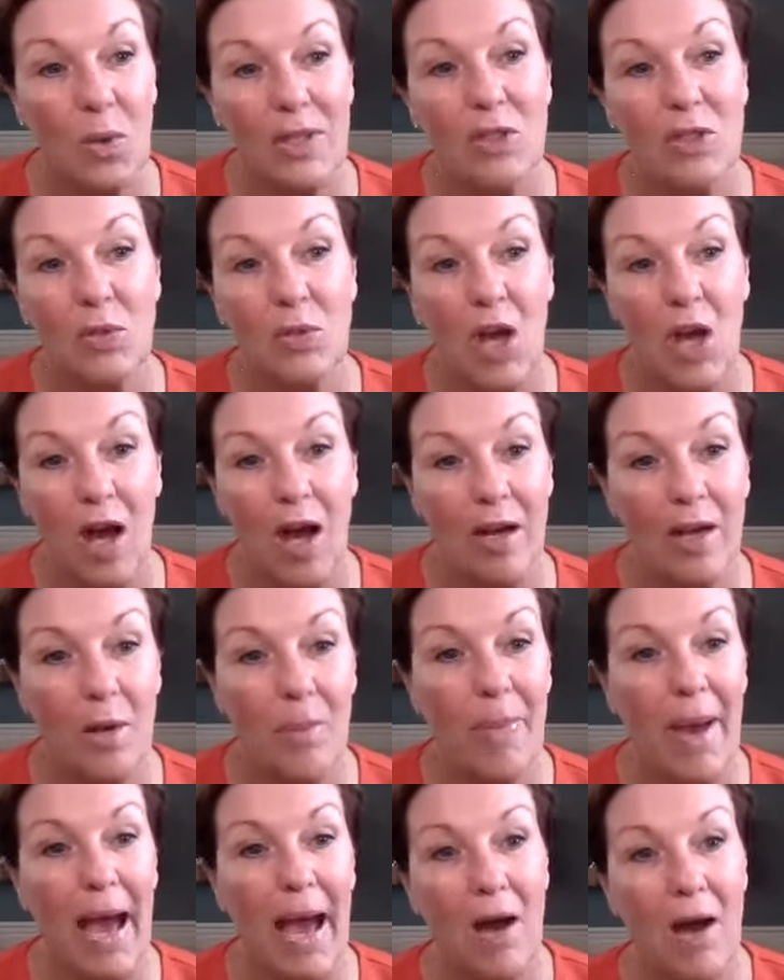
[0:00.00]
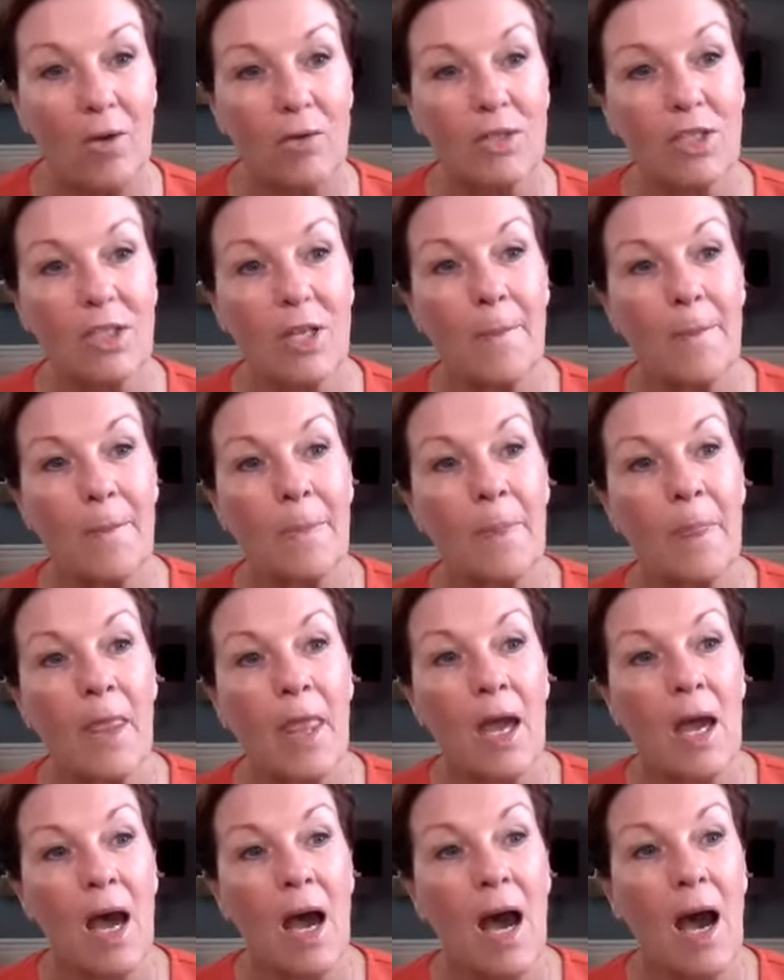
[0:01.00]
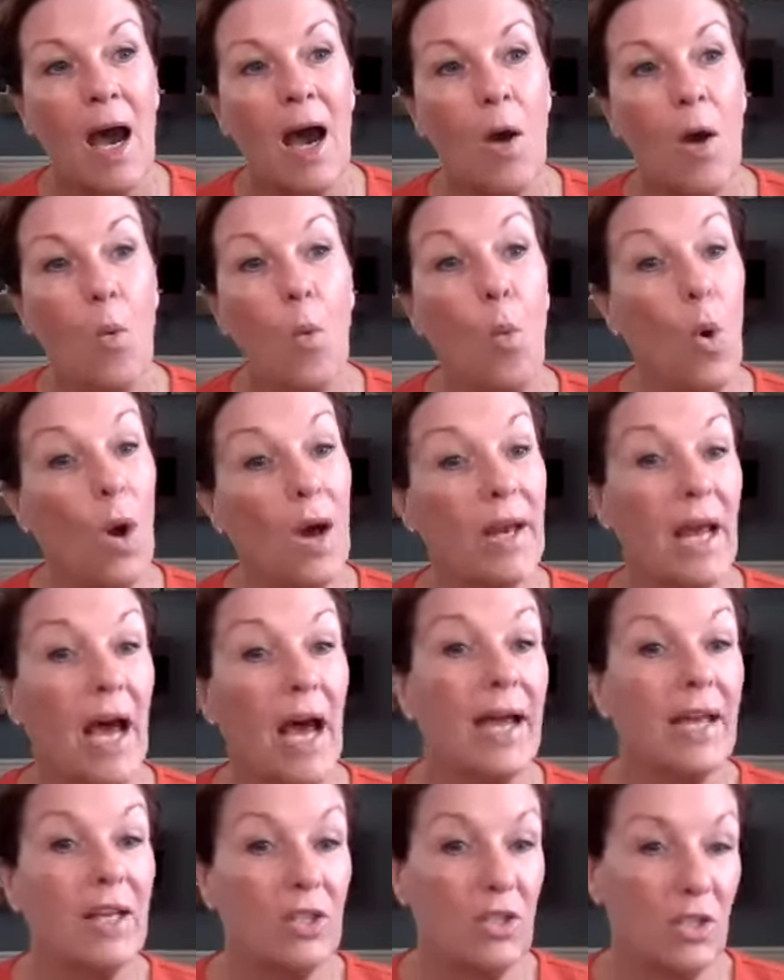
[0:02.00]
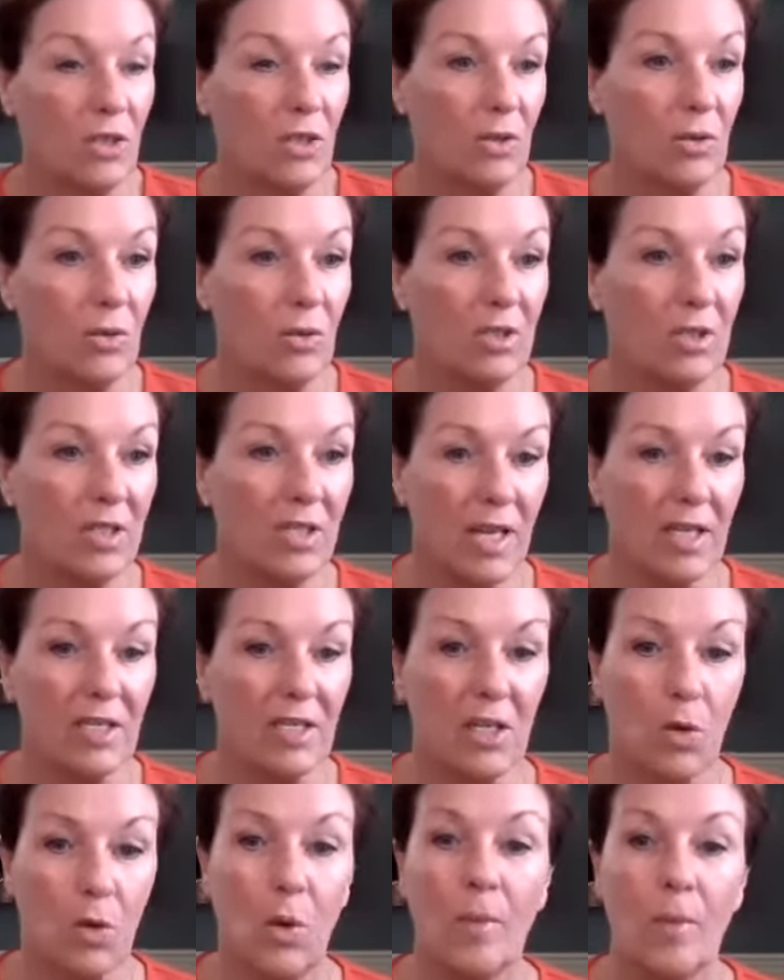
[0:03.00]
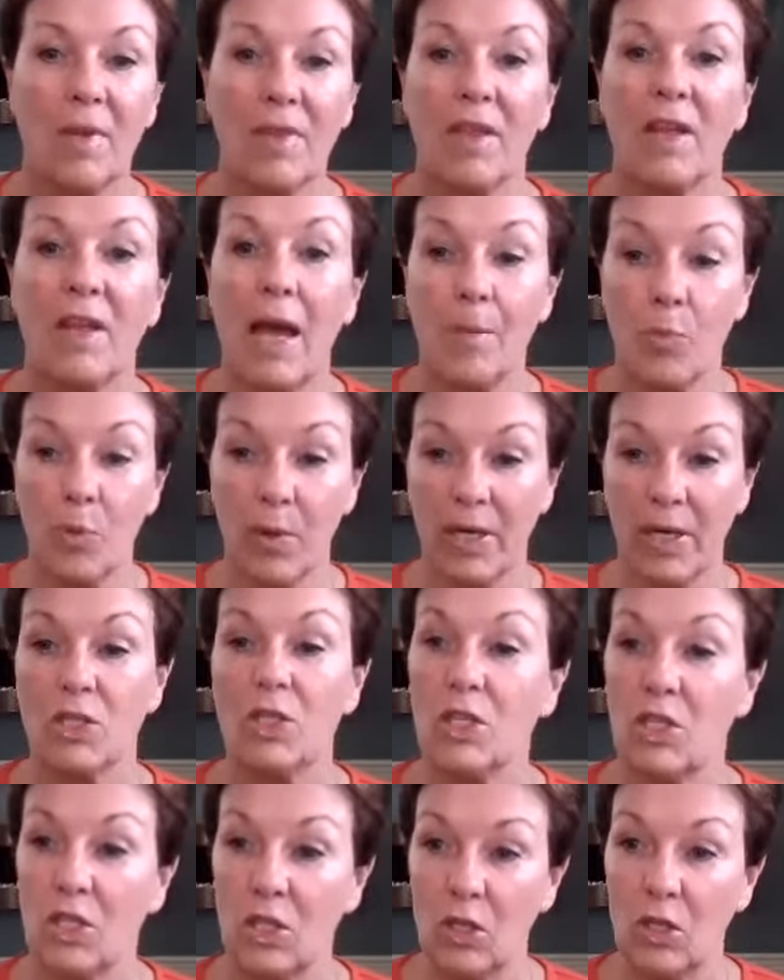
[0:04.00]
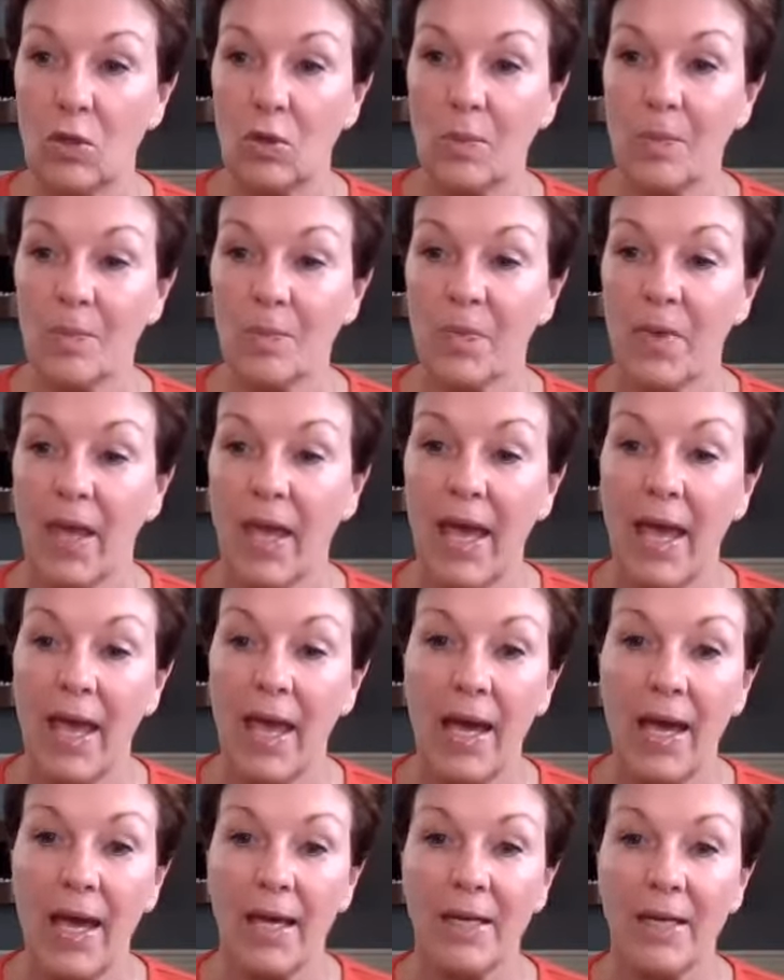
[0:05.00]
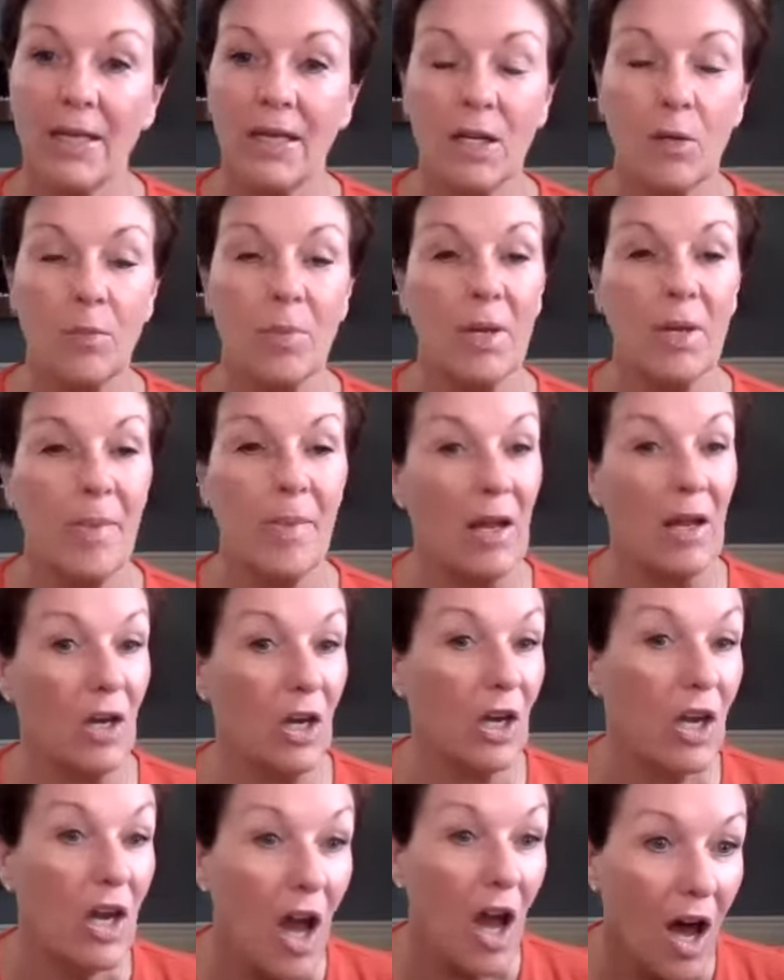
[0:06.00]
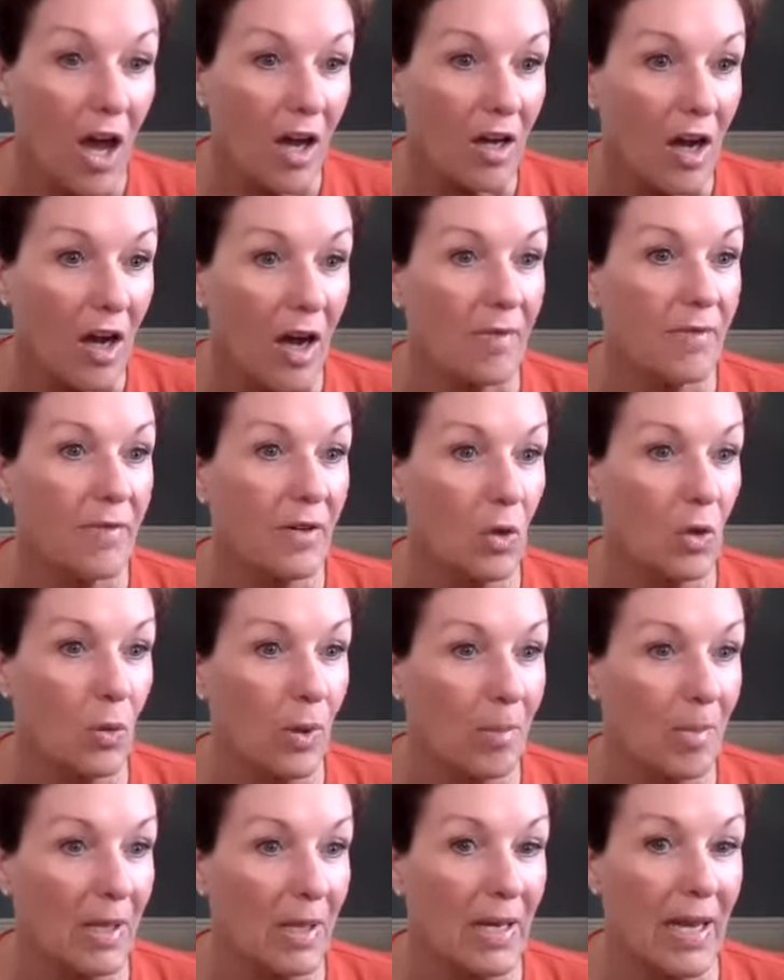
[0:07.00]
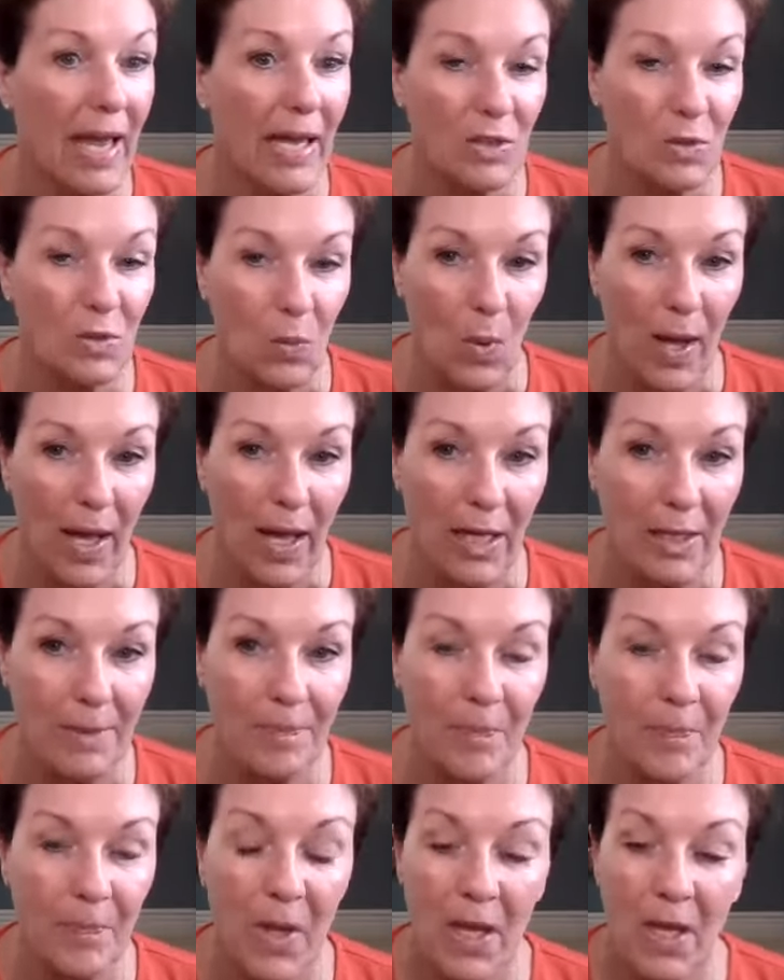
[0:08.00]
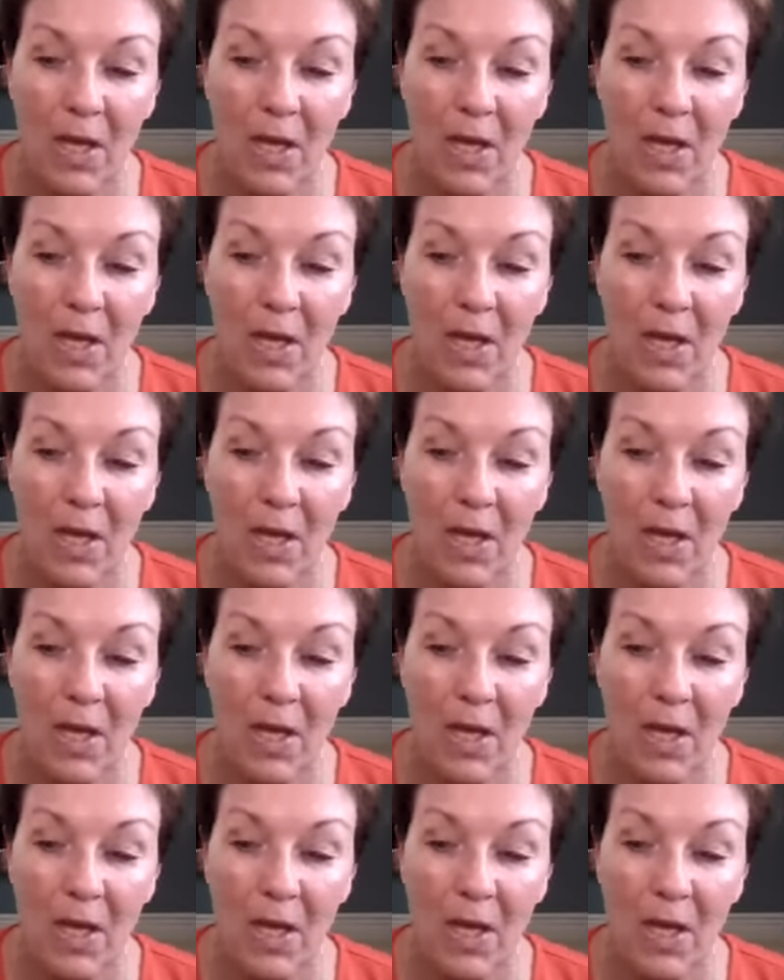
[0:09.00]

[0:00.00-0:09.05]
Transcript: going to talk about uh, what i do to test equipment that i bring to you and a little bit about knockoff equipment as well